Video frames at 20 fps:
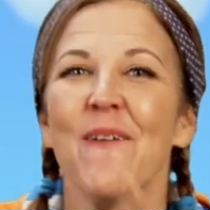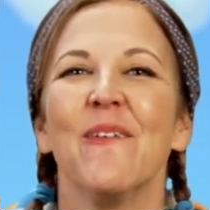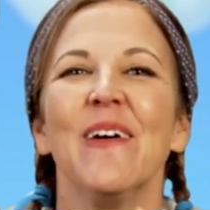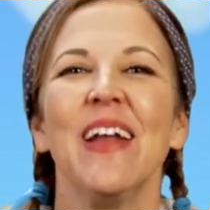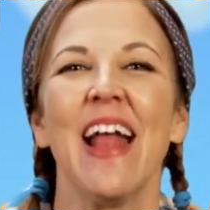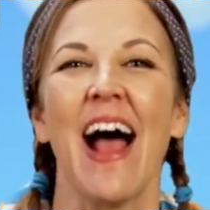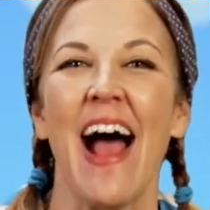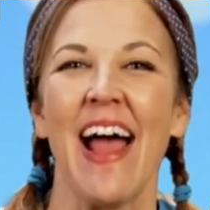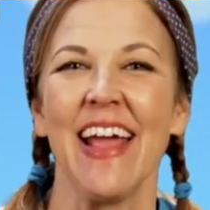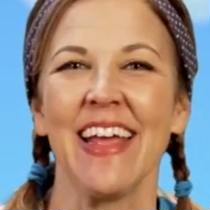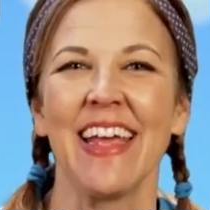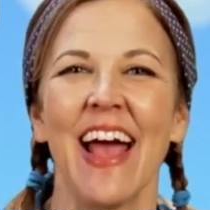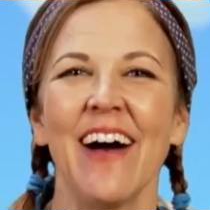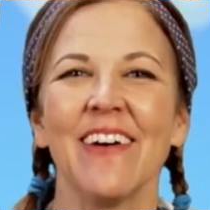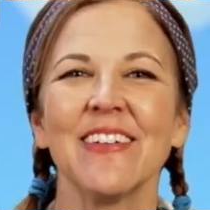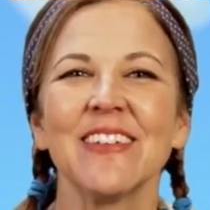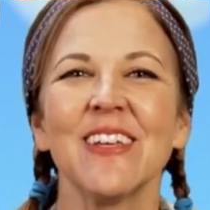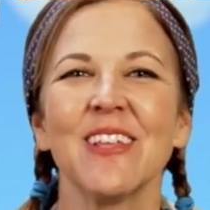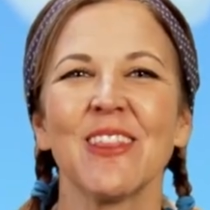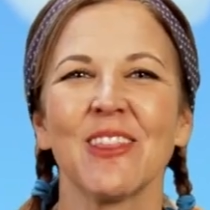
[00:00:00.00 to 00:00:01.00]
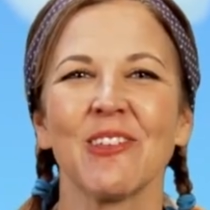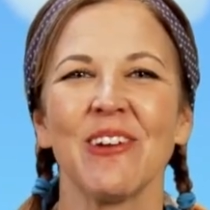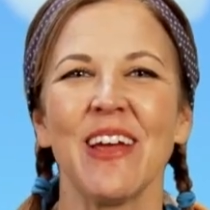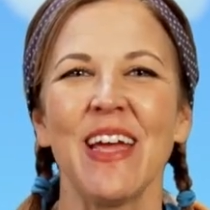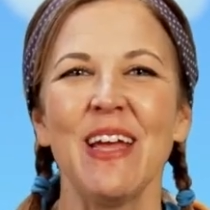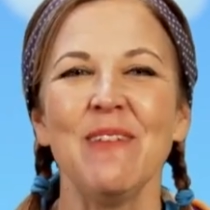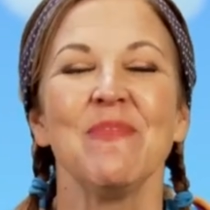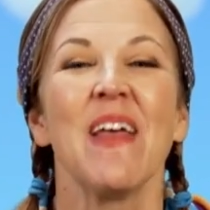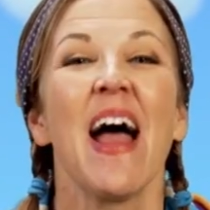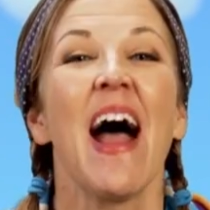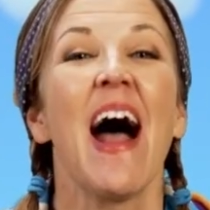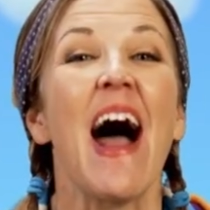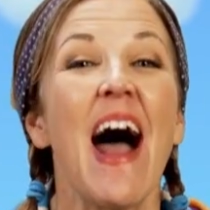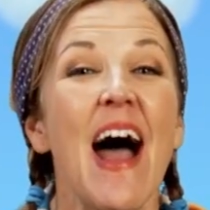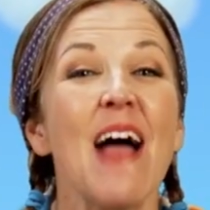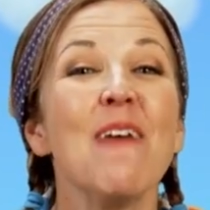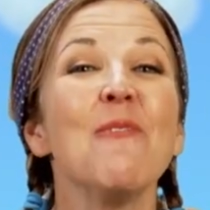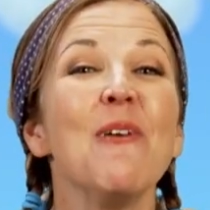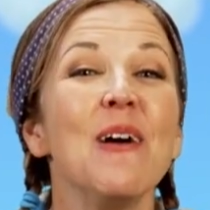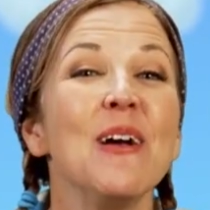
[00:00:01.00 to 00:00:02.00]
When I count to 3,
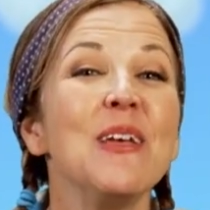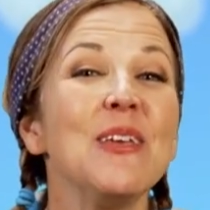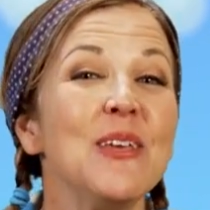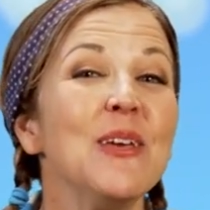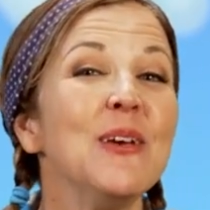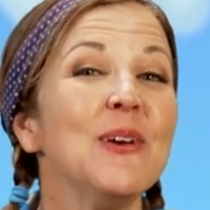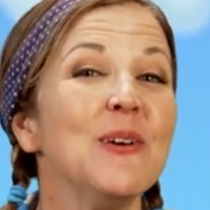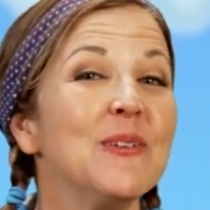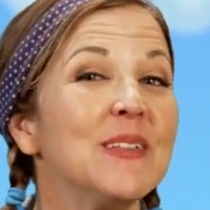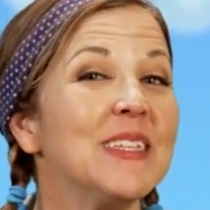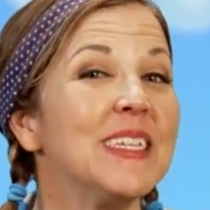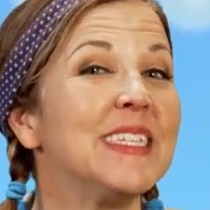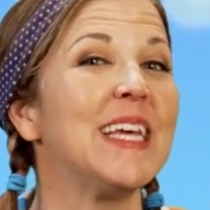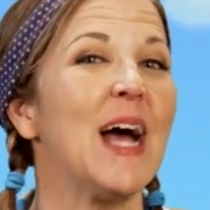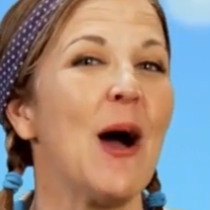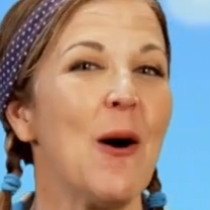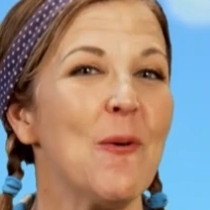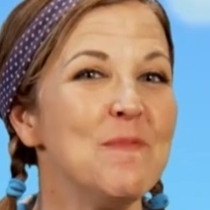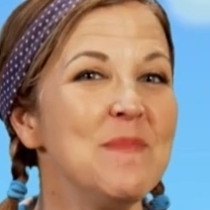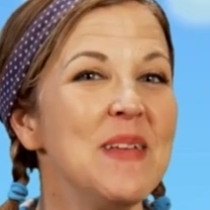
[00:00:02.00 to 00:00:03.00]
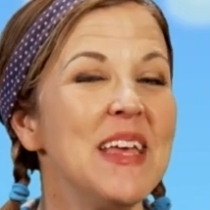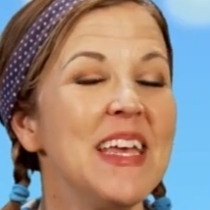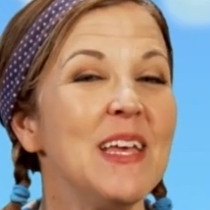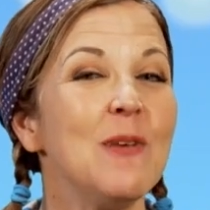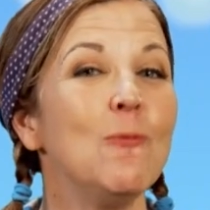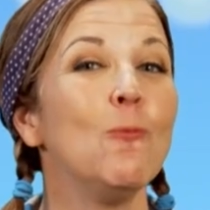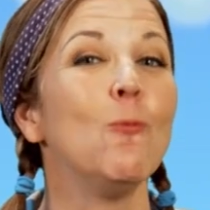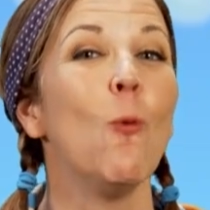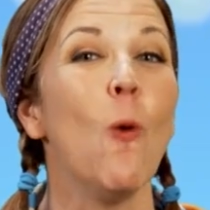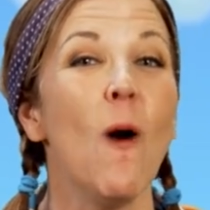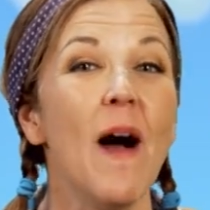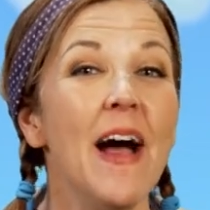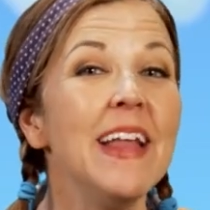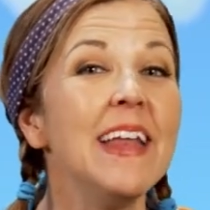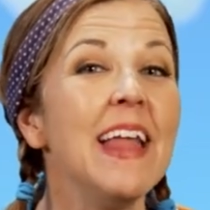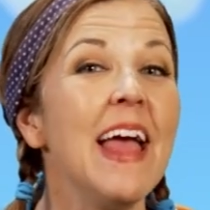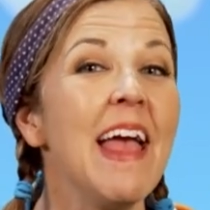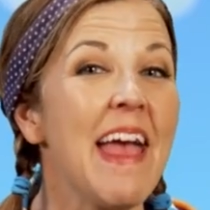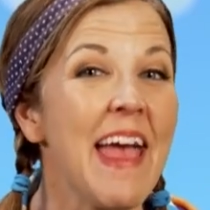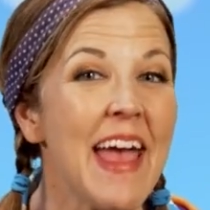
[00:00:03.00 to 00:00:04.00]
I want you to tell me
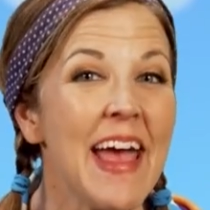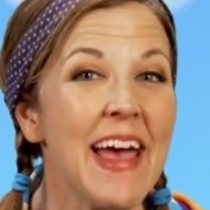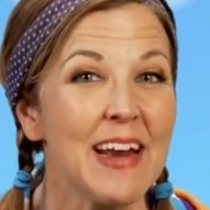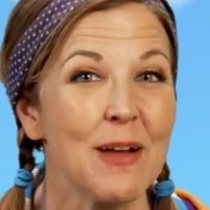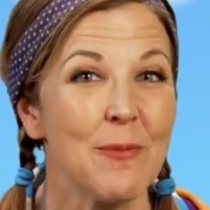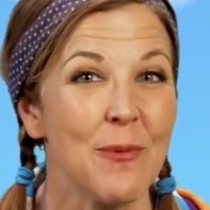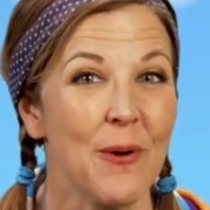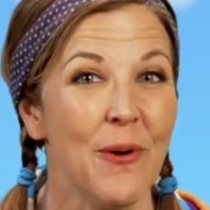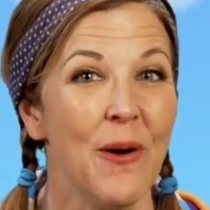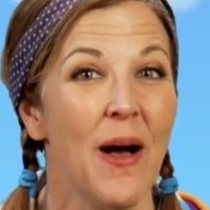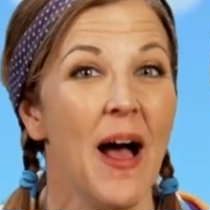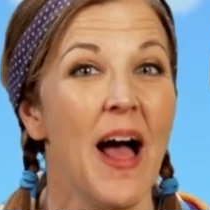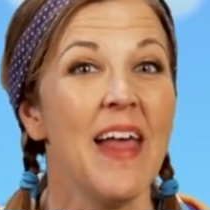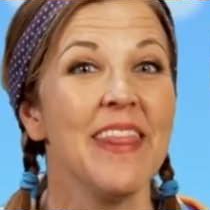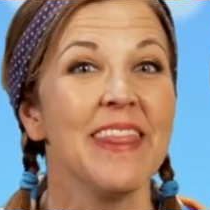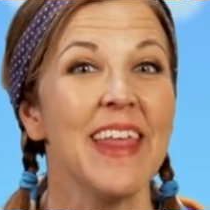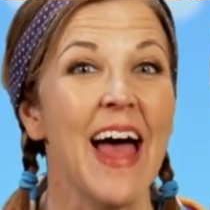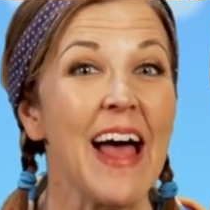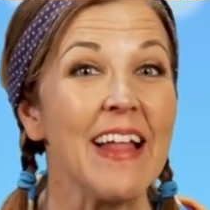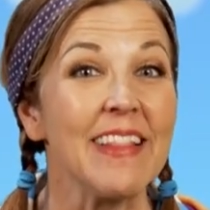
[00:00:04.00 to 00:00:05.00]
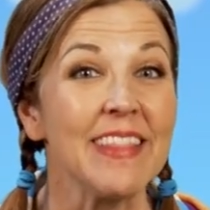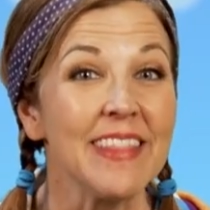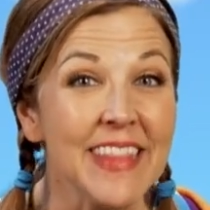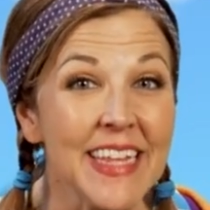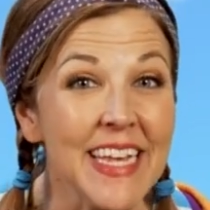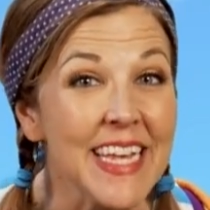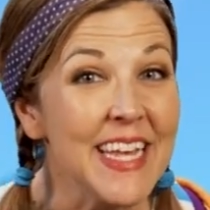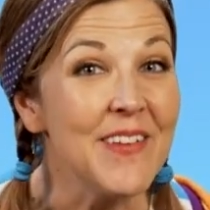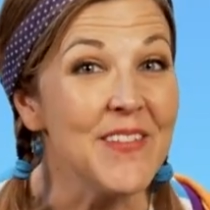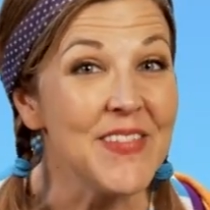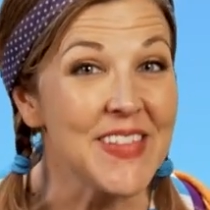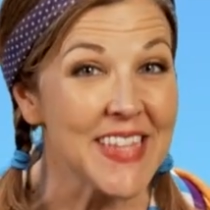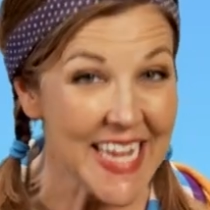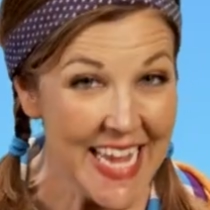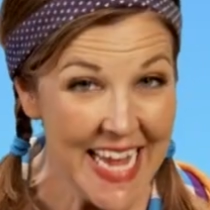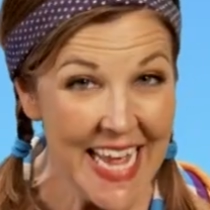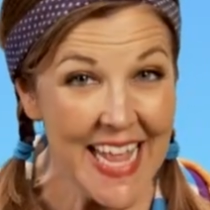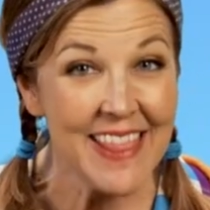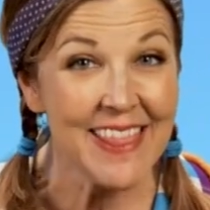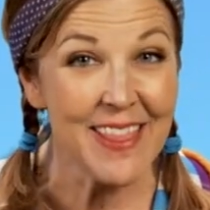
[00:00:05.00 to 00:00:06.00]
one animal that lives
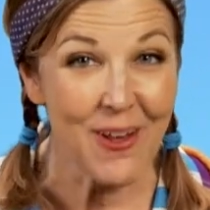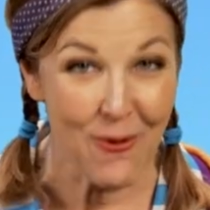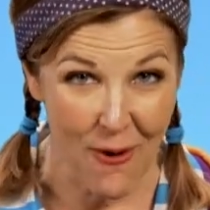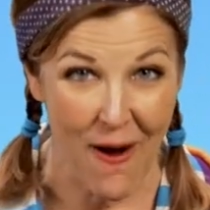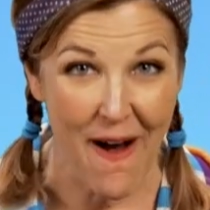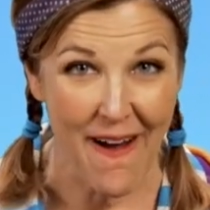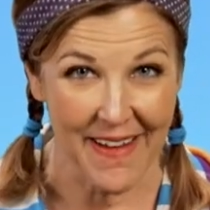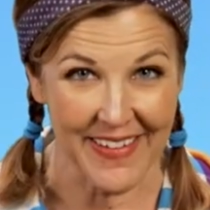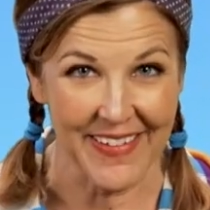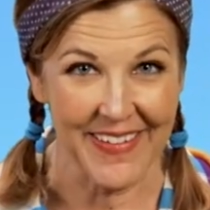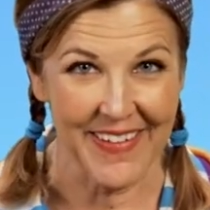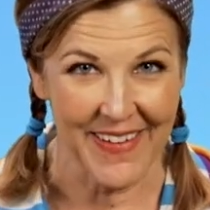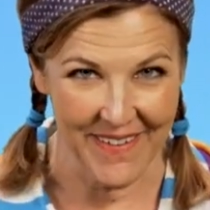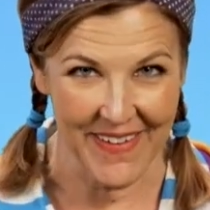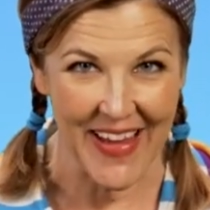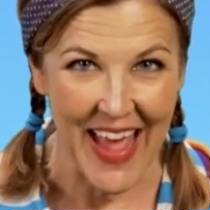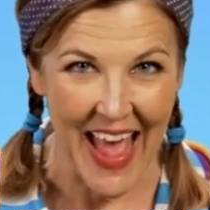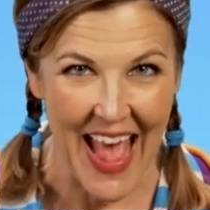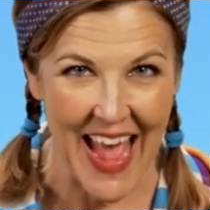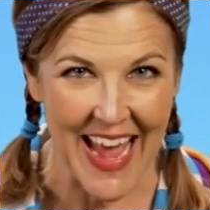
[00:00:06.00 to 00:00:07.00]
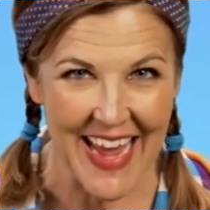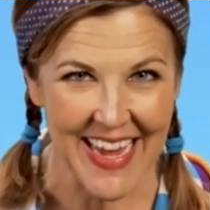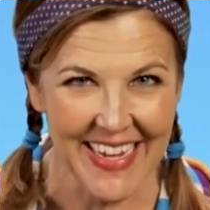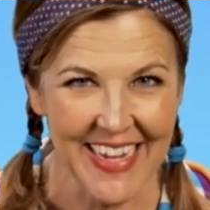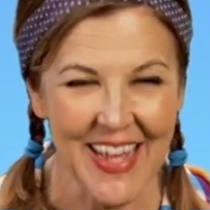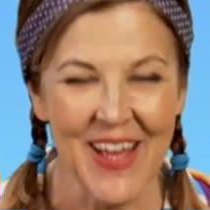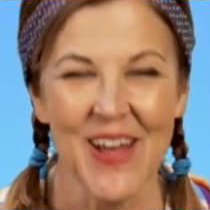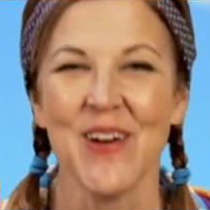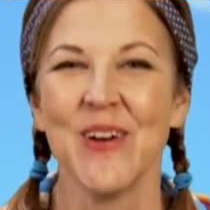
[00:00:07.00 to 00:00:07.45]
in the water, okay?